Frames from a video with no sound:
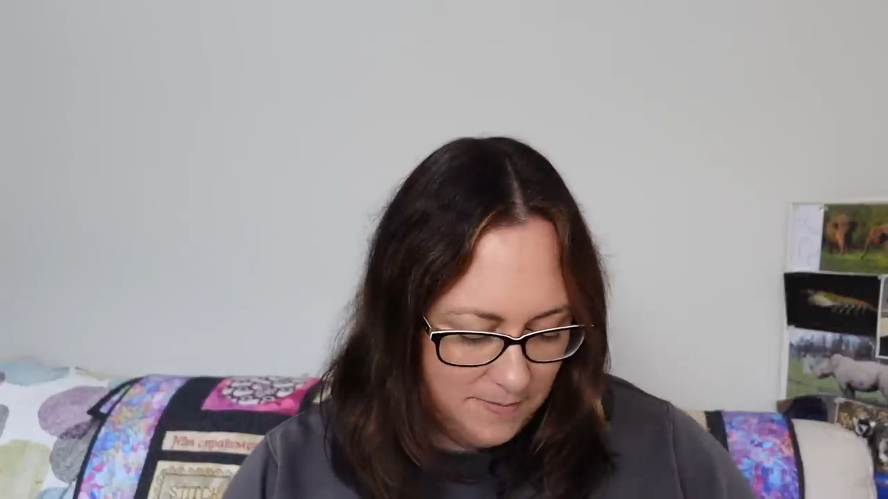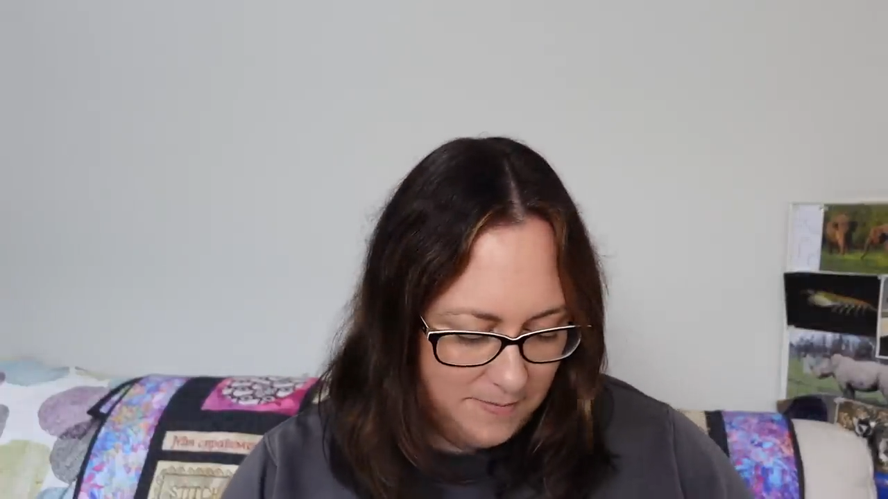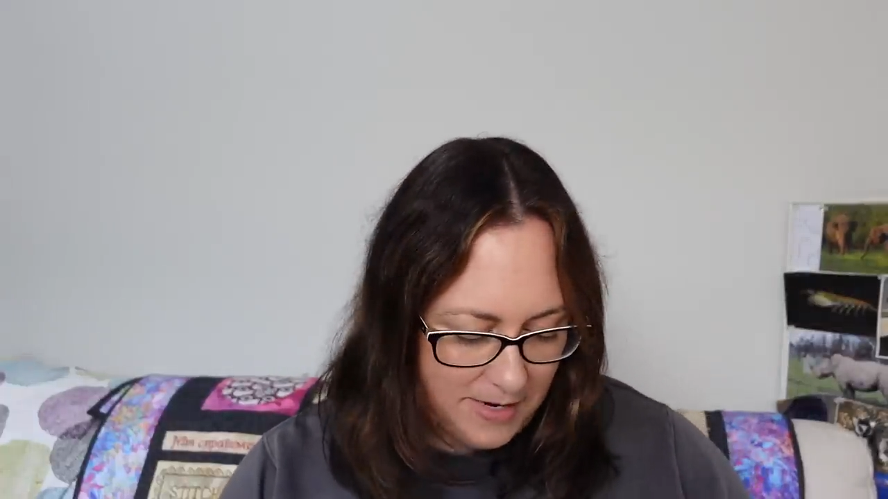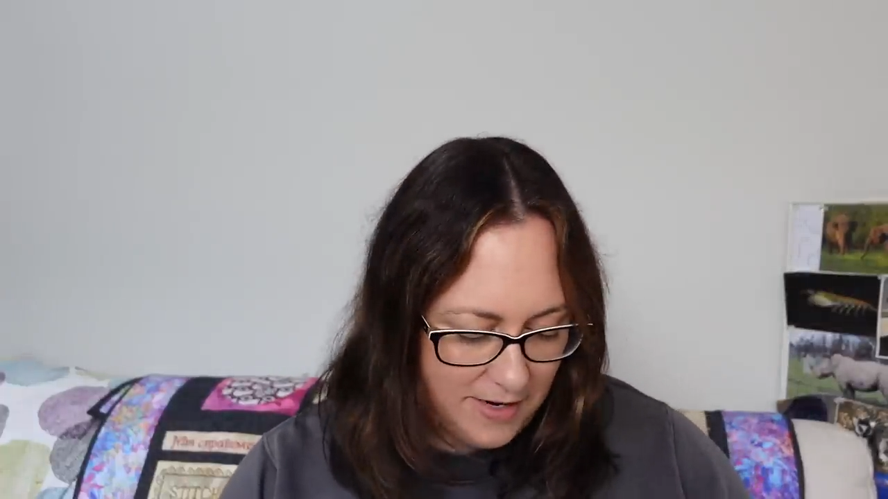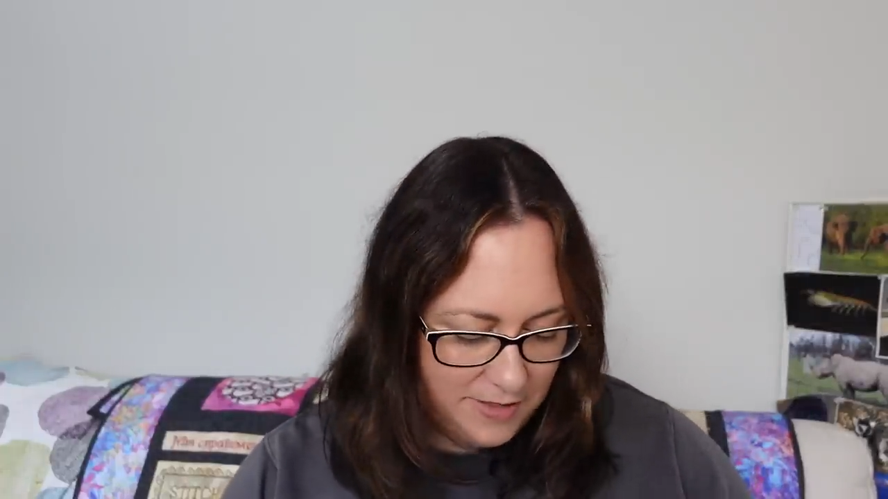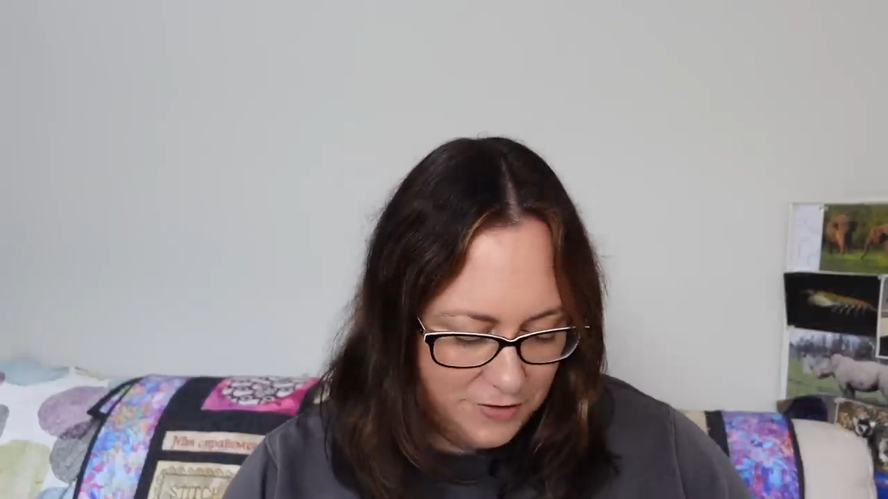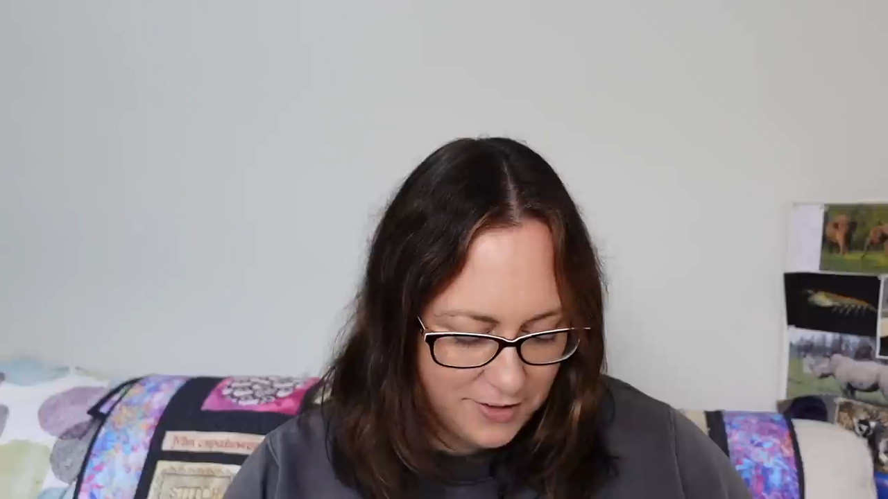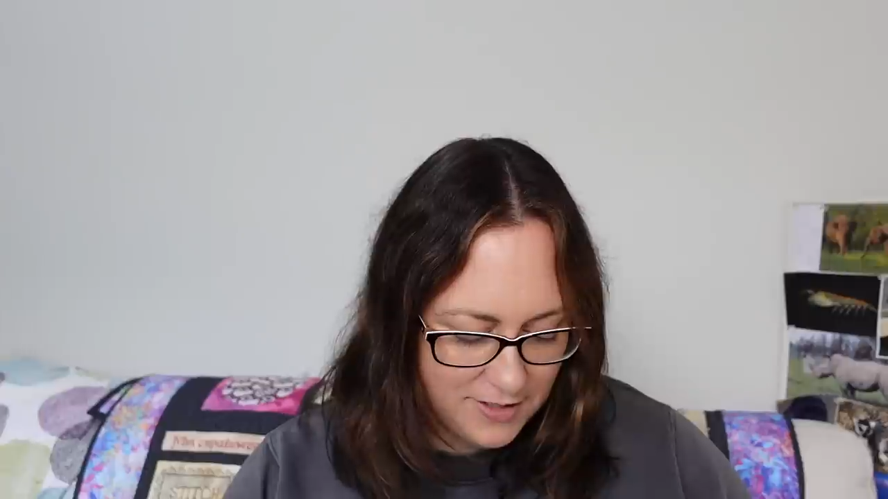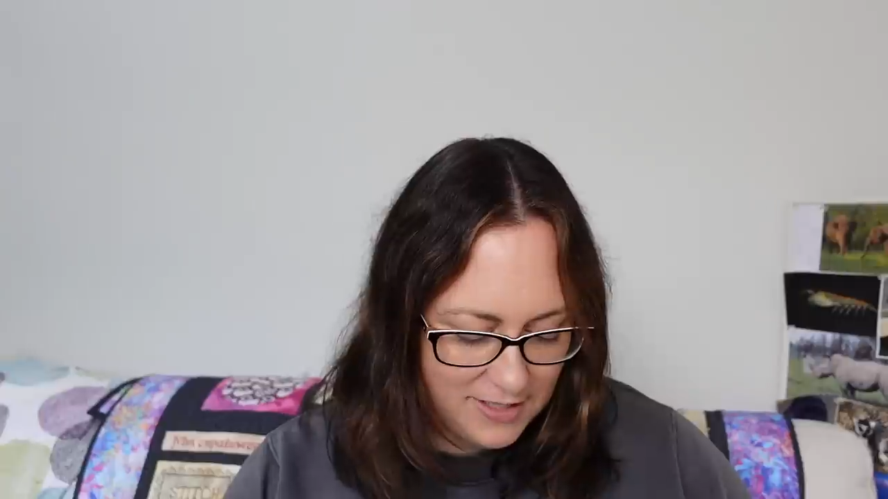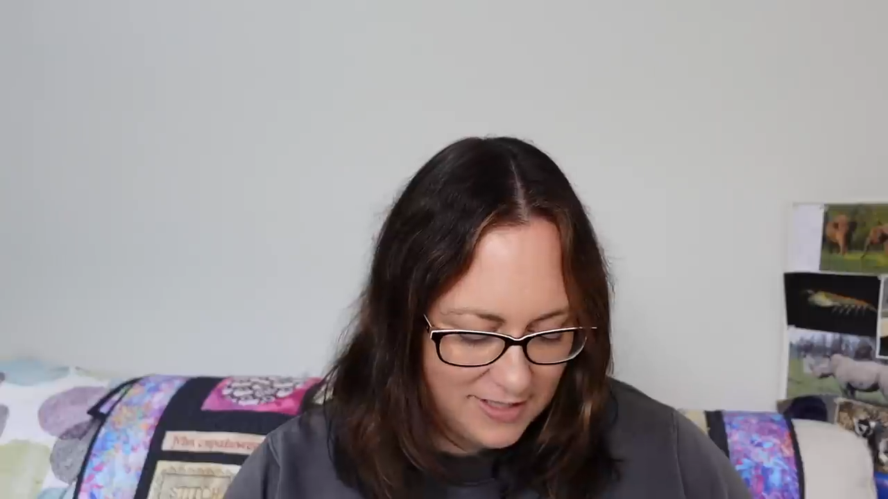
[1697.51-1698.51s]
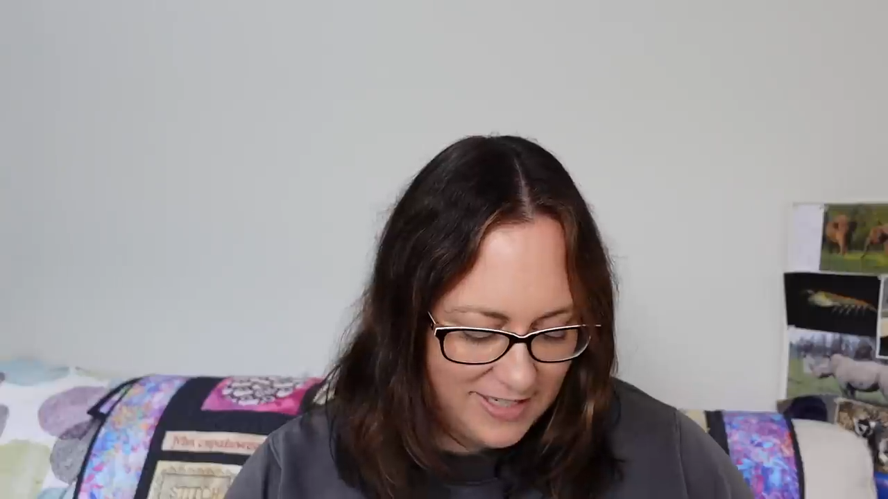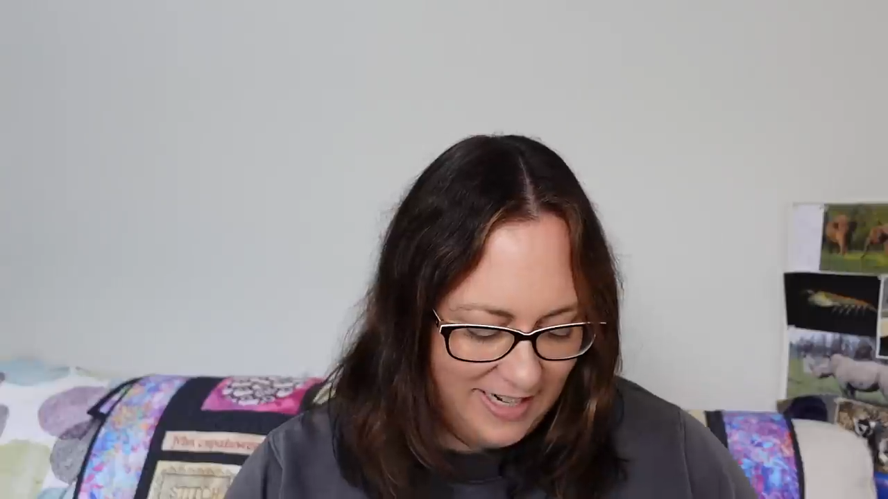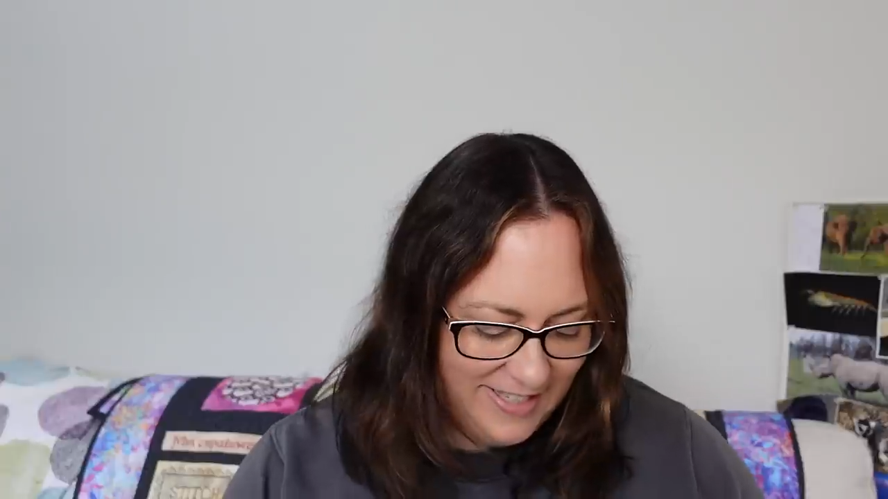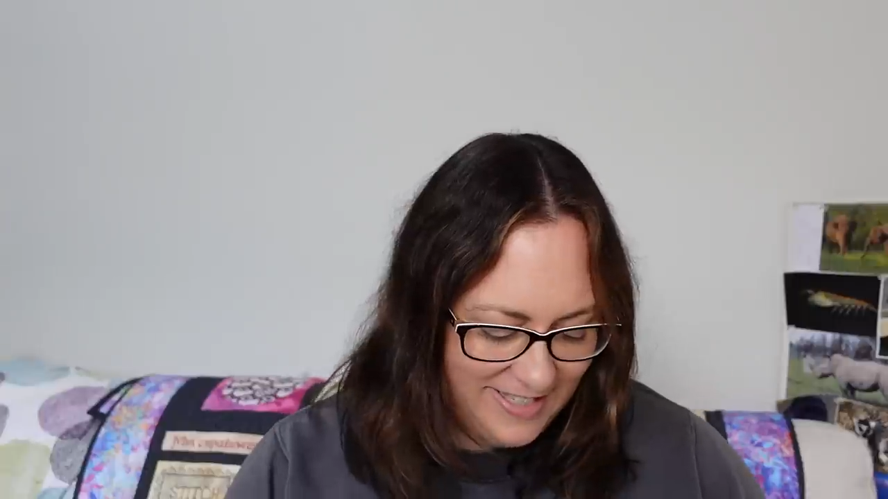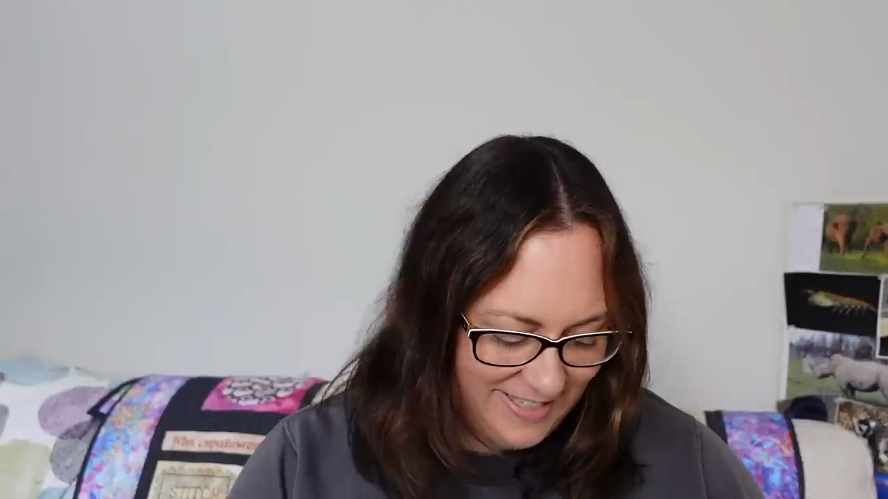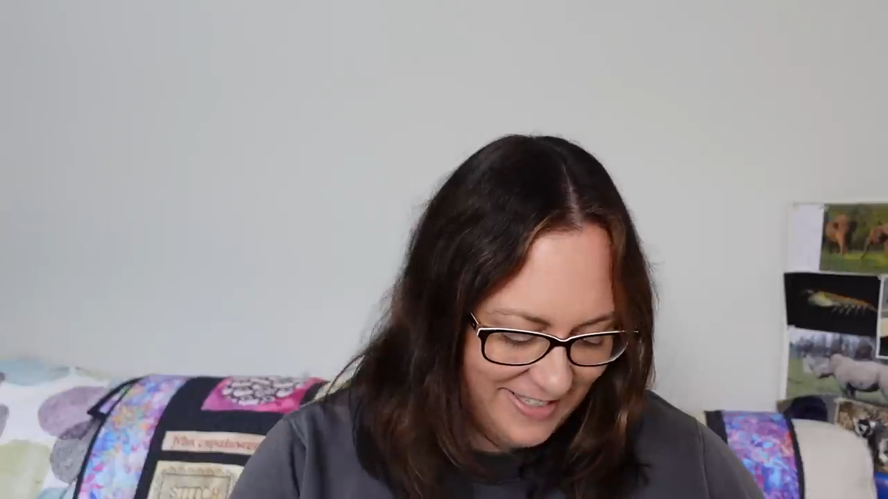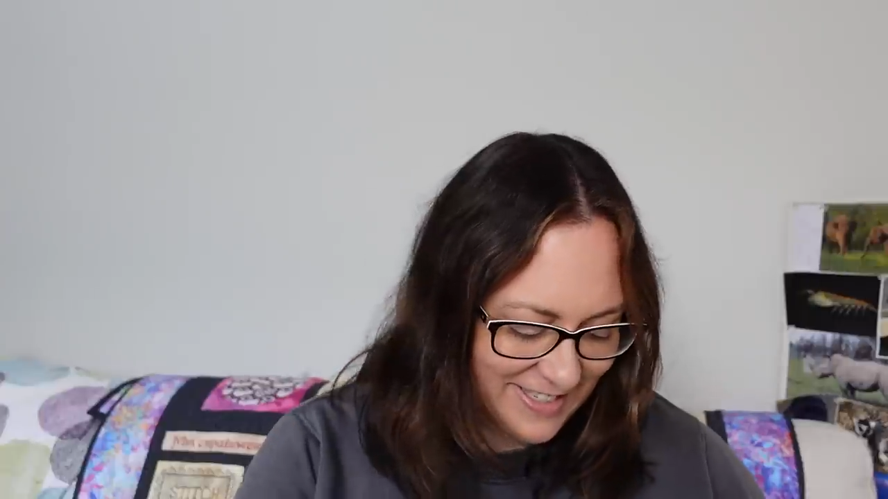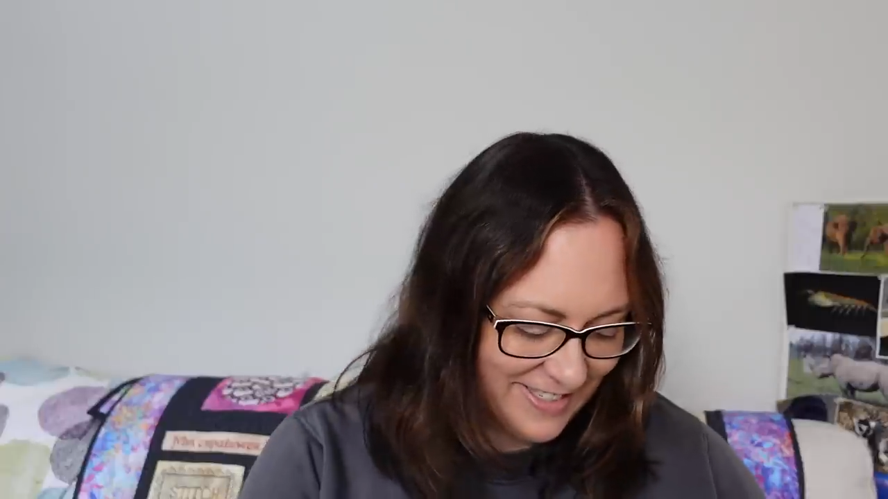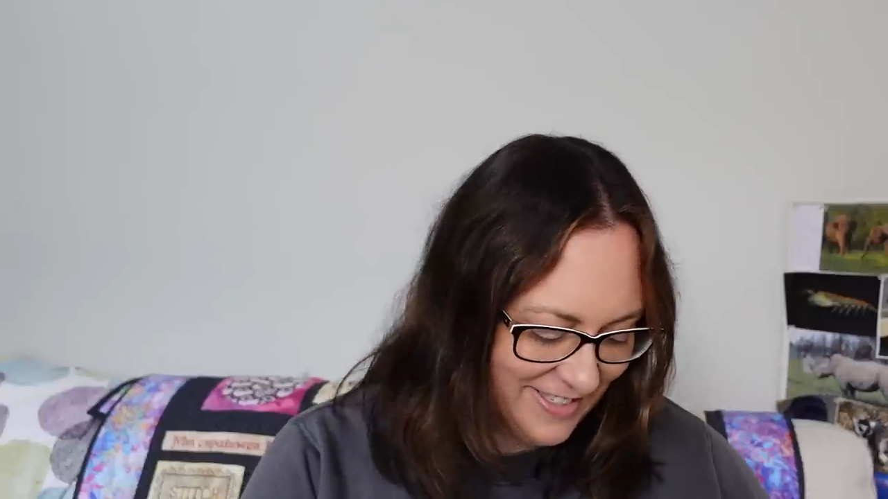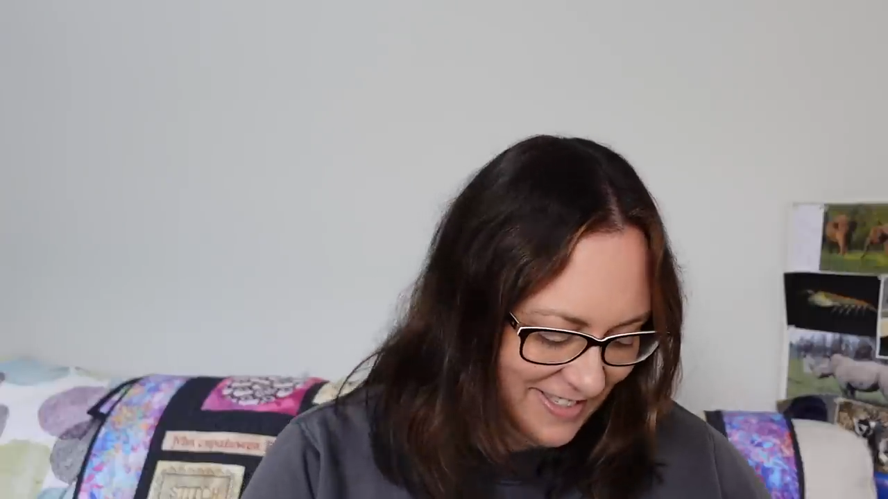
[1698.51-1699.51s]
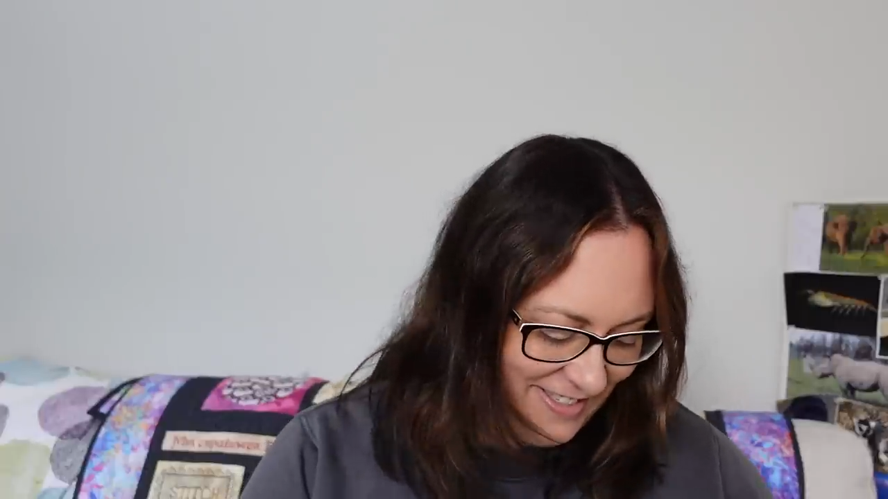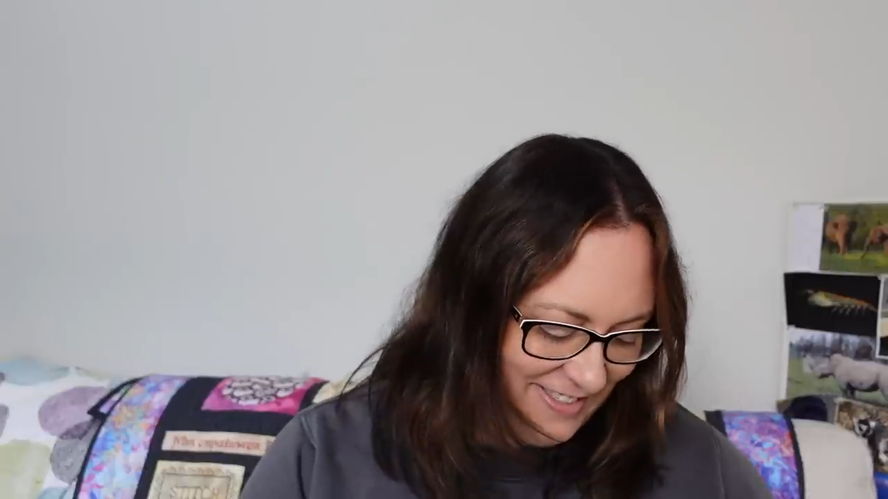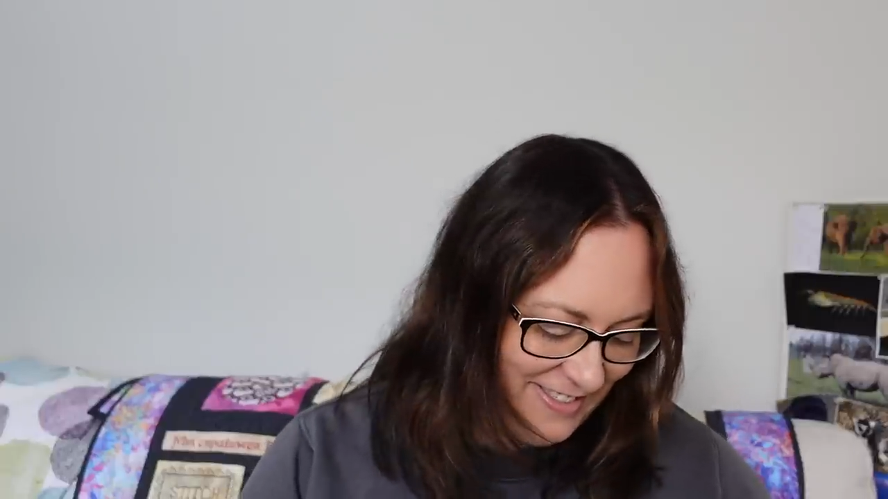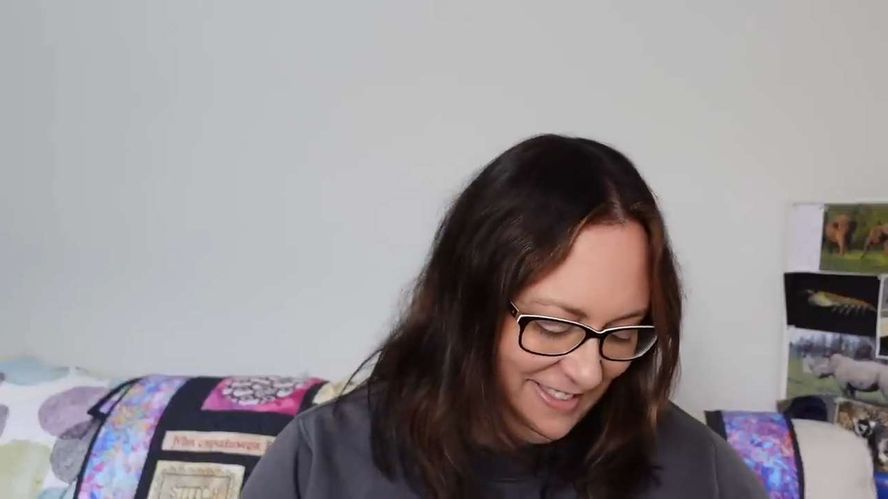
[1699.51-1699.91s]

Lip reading: about 160 stitches.